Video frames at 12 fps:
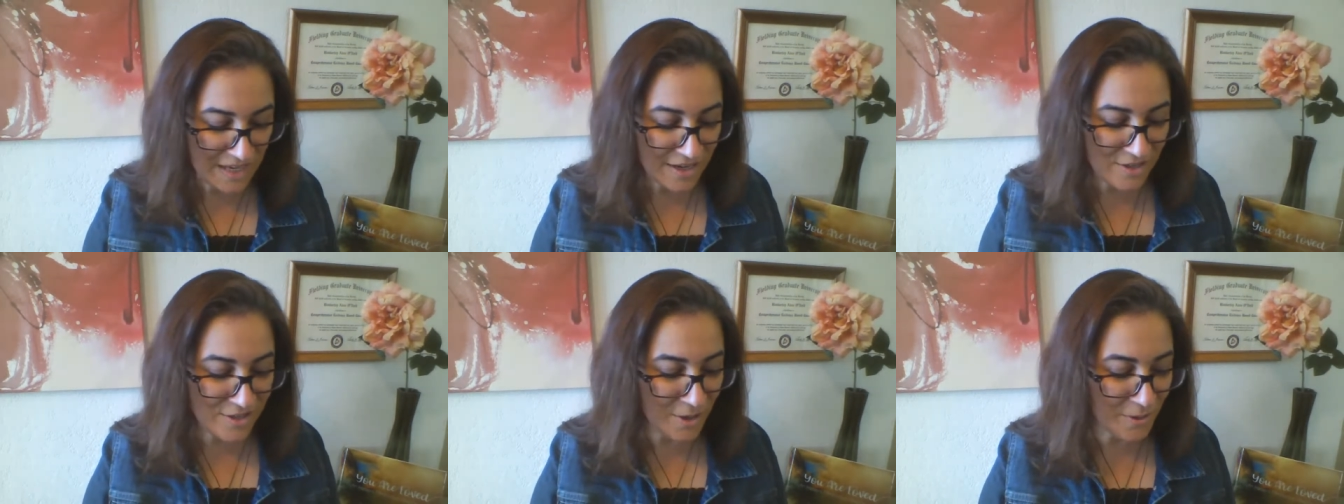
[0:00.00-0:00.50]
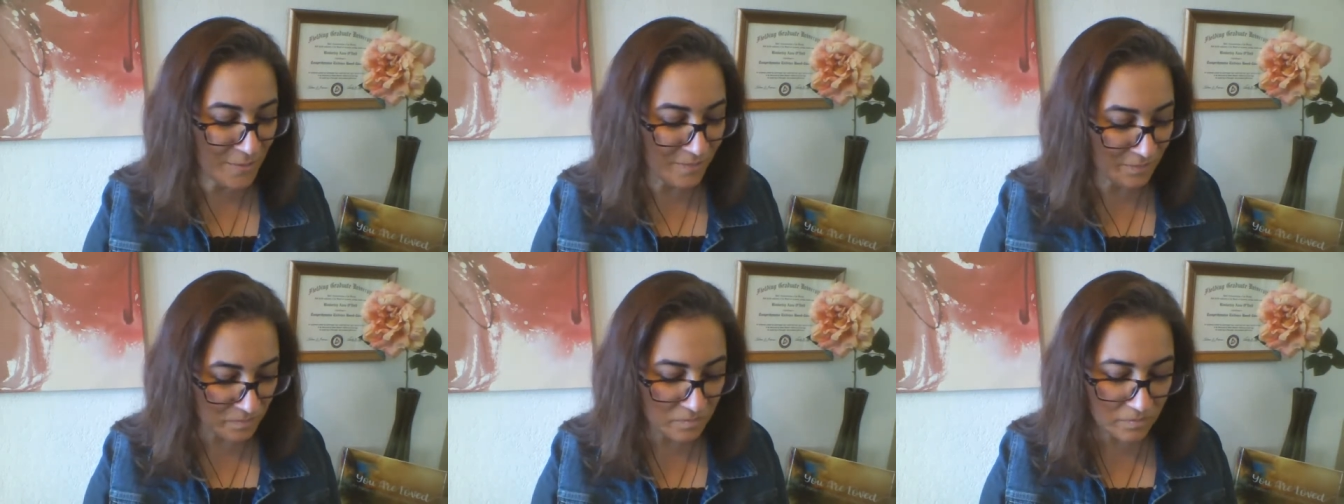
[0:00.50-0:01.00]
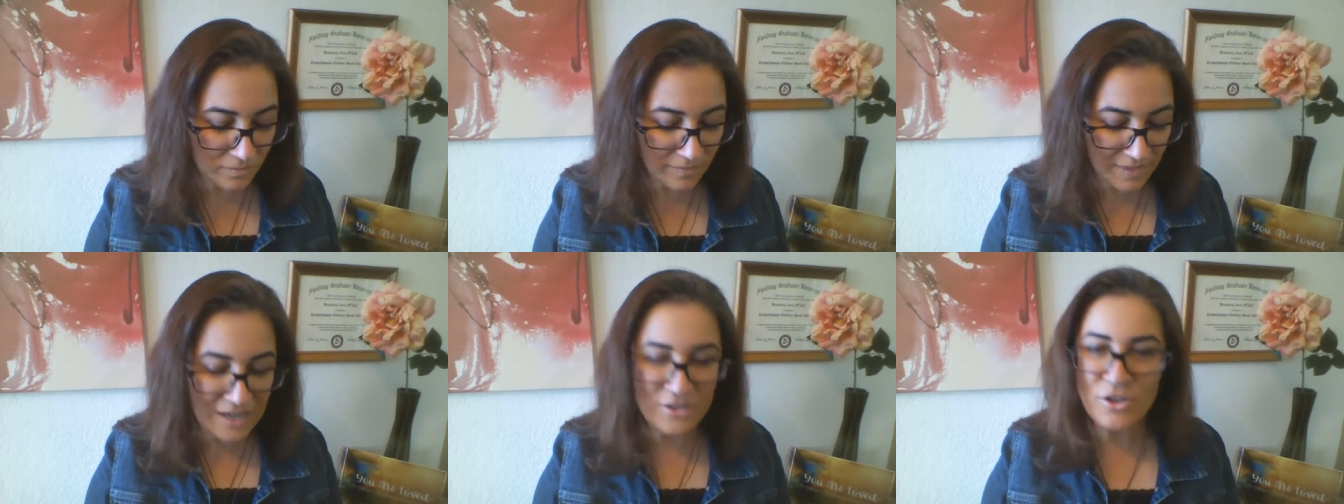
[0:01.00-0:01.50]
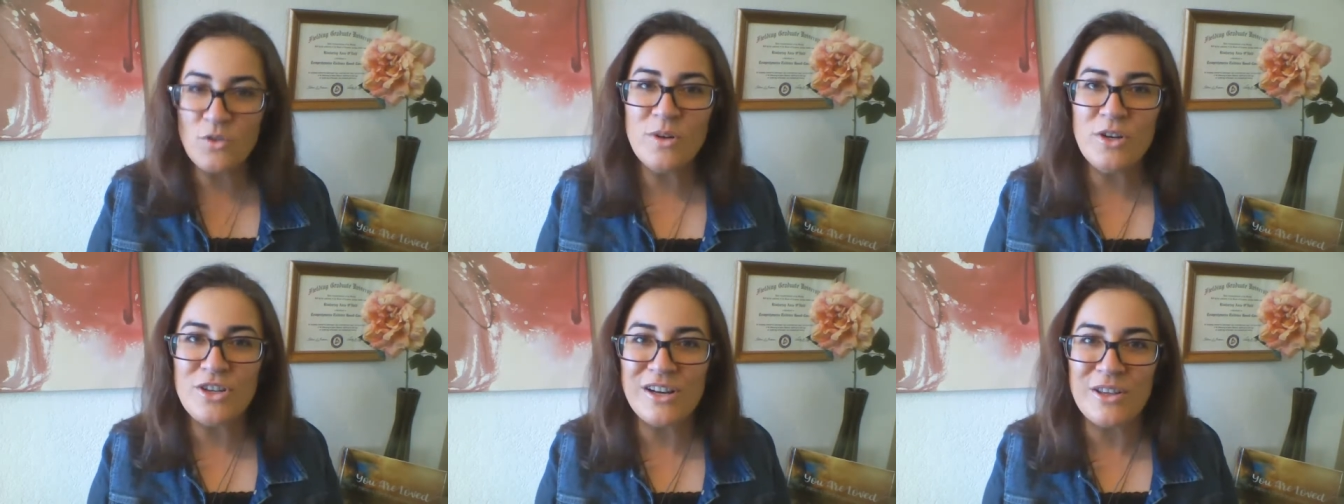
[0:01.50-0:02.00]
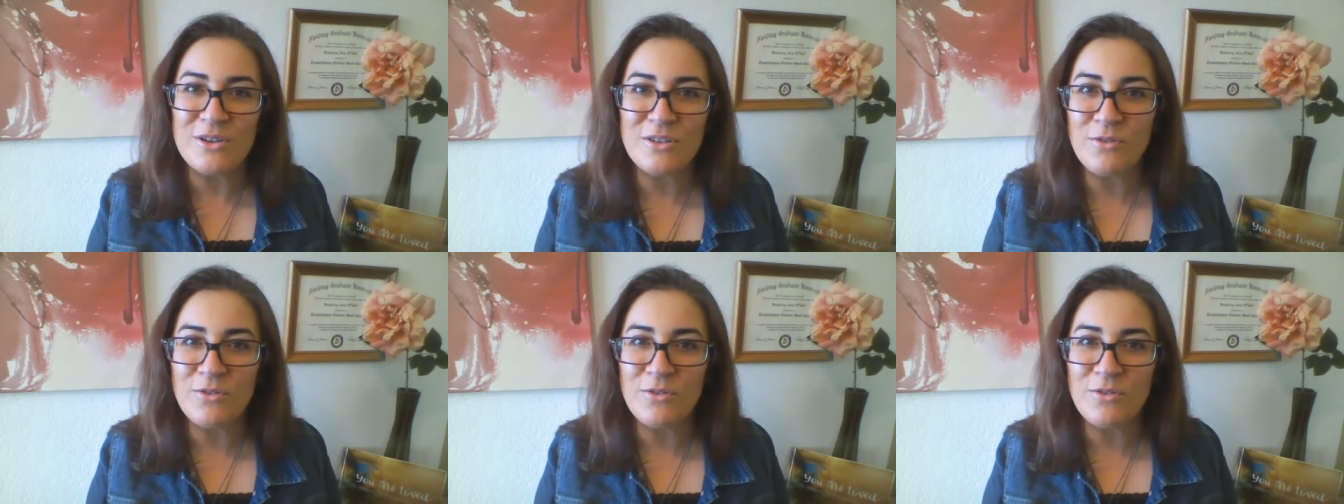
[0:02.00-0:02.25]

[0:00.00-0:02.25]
So just want to share those.